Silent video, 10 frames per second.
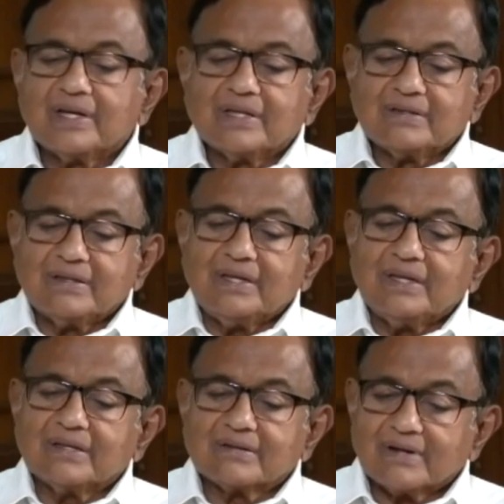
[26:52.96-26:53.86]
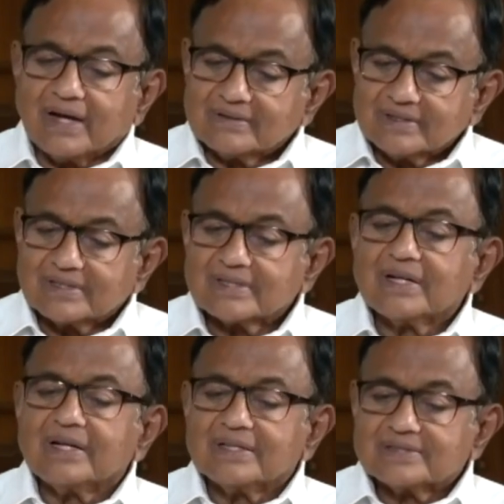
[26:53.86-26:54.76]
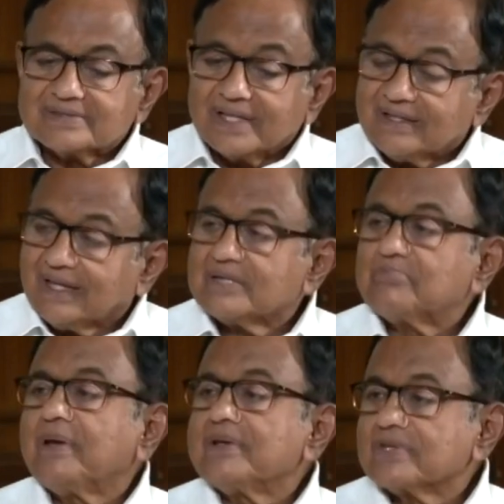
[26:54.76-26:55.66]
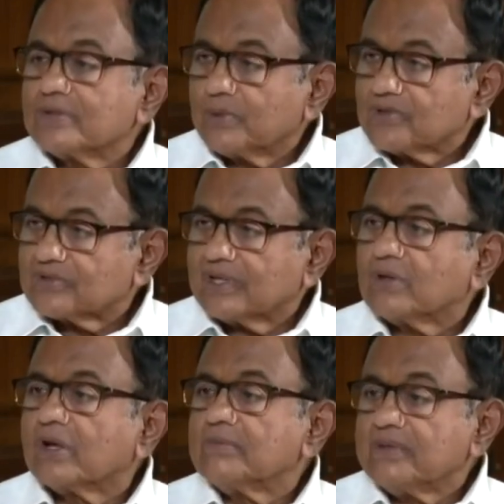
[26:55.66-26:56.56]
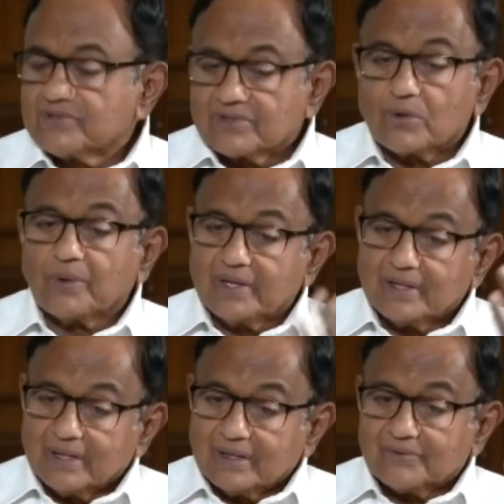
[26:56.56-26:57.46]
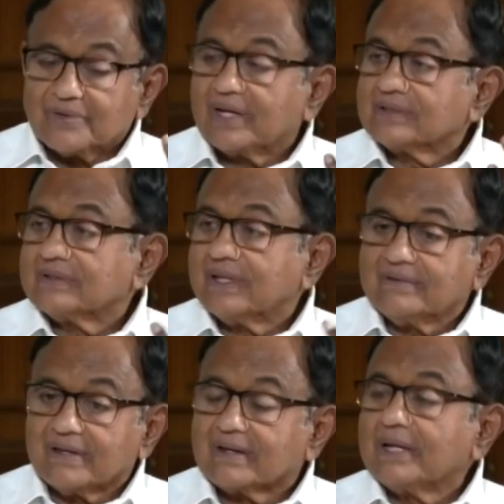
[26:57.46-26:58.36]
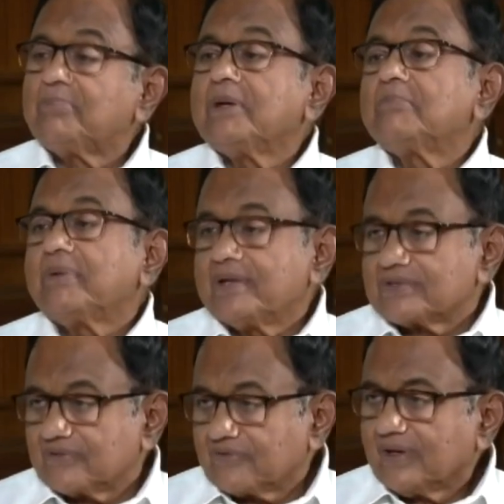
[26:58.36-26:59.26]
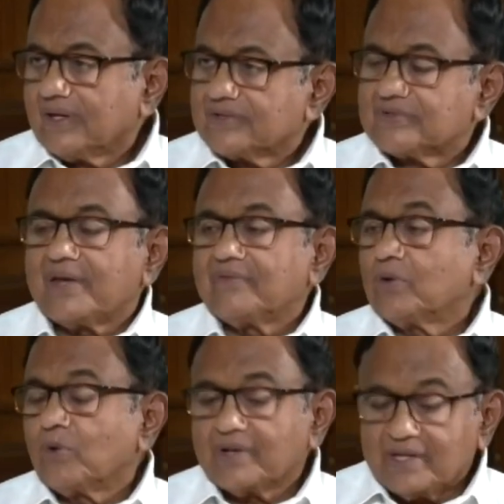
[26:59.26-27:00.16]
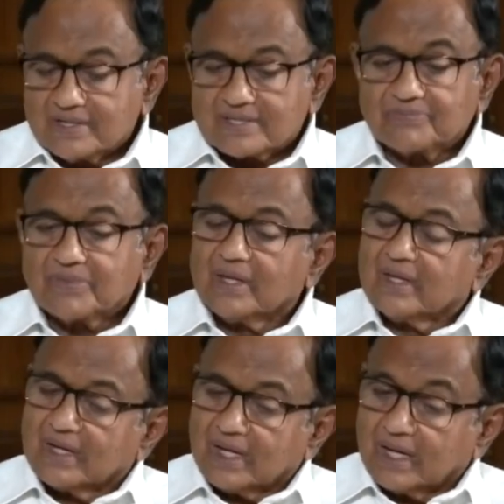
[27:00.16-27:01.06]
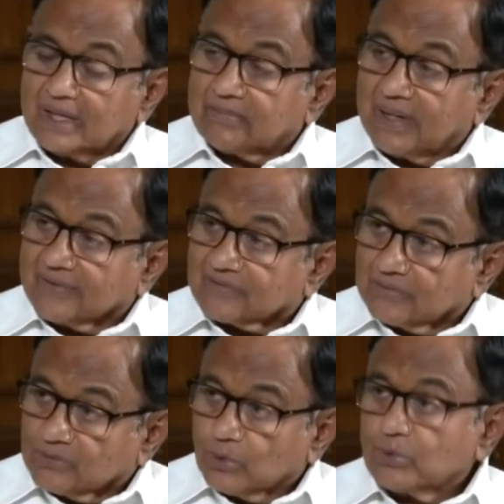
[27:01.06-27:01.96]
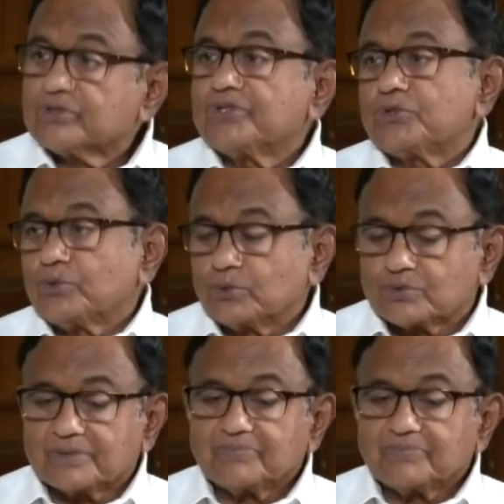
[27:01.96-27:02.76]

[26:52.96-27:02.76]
the rather sedate pace at which the economy is growing rather than the clipping pace of 7 or 8. Apart from those issues,